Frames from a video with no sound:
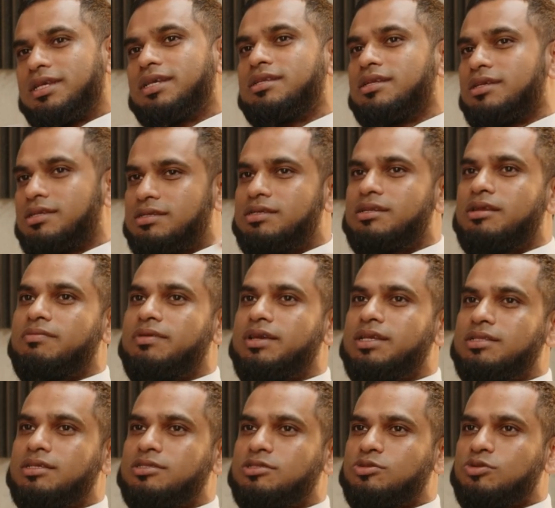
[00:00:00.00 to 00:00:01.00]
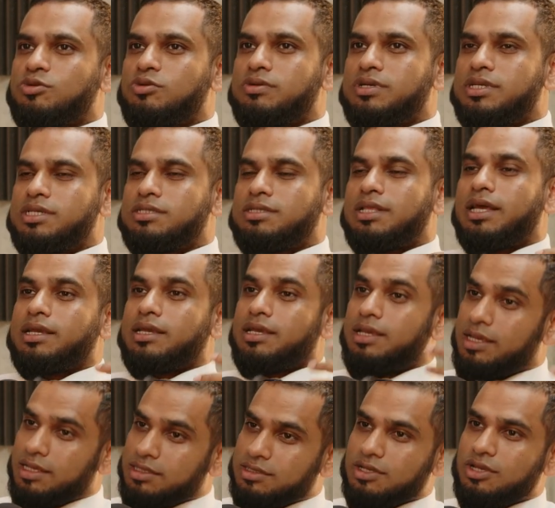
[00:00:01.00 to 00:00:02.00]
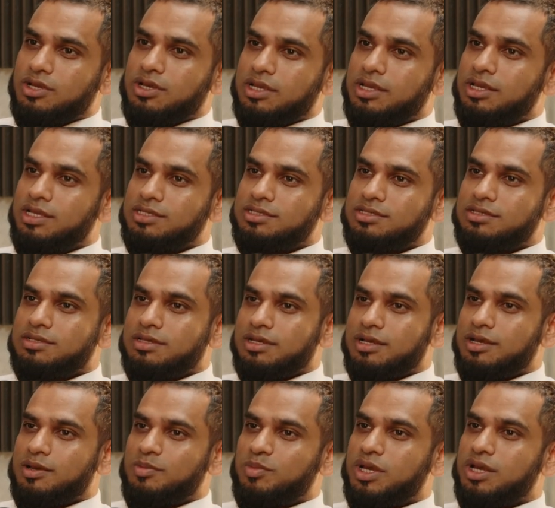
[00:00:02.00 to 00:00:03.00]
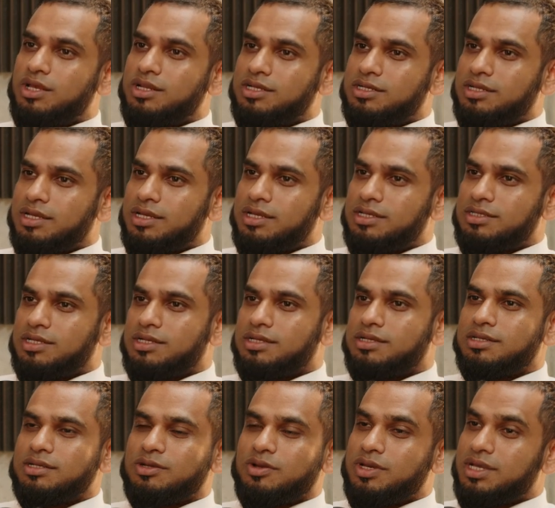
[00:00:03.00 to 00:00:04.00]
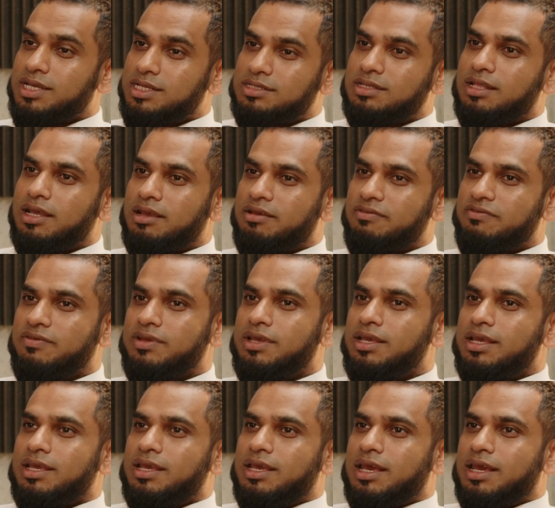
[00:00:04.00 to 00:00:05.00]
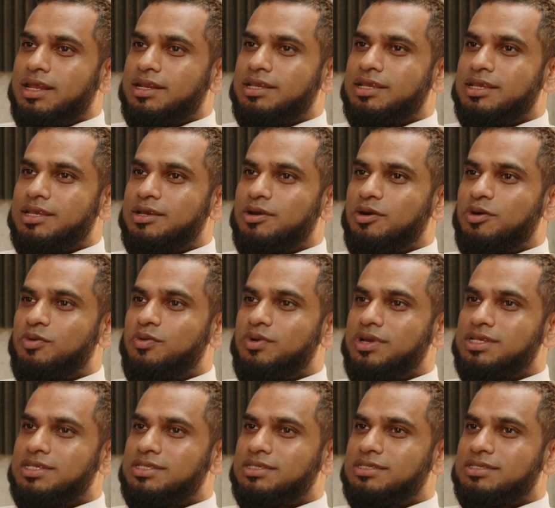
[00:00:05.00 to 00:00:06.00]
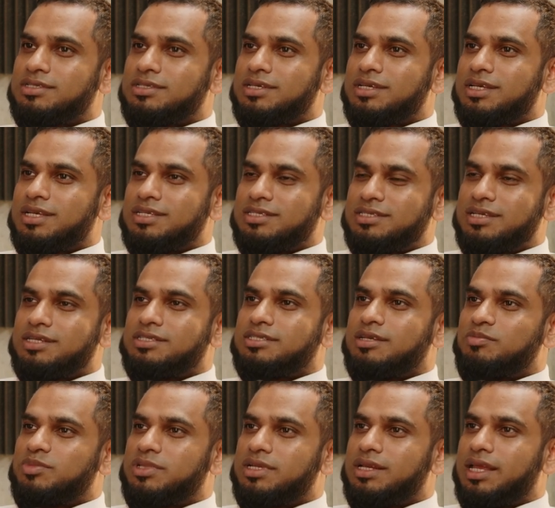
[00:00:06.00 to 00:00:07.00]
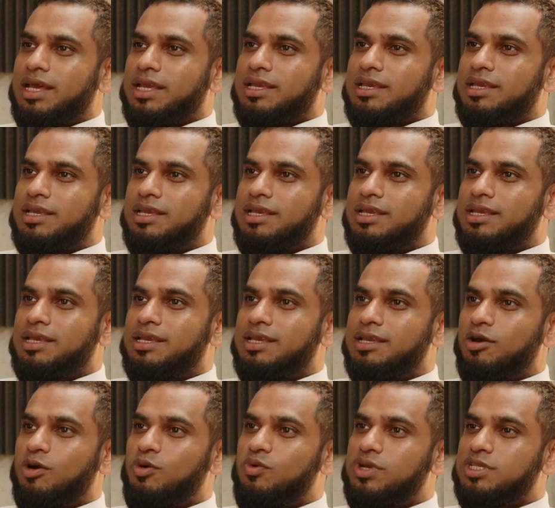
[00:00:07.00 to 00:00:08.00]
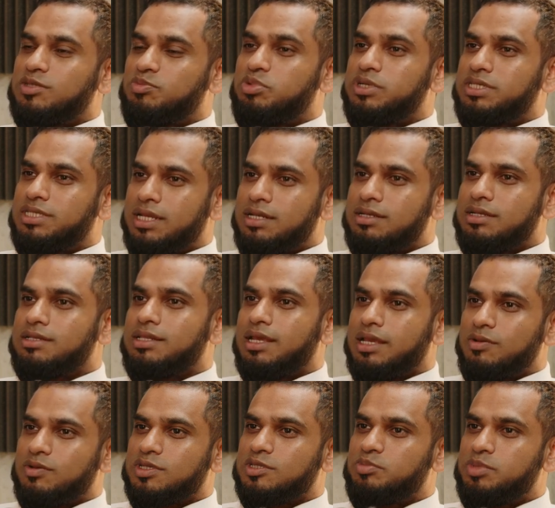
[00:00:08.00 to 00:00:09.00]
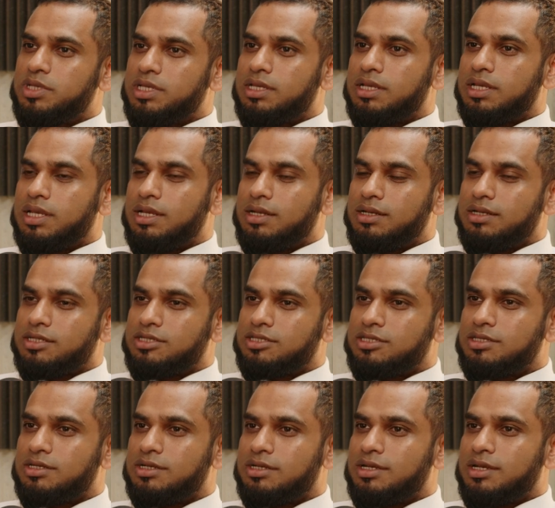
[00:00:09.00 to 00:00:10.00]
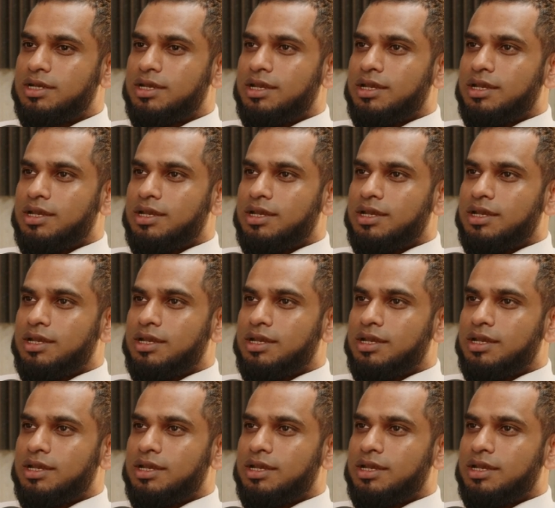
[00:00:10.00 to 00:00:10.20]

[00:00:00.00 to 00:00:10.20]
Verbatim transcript: he did narrate the stories like his uh, his um, early days and you know his life and he always said something like he he always pretended that he was speaking english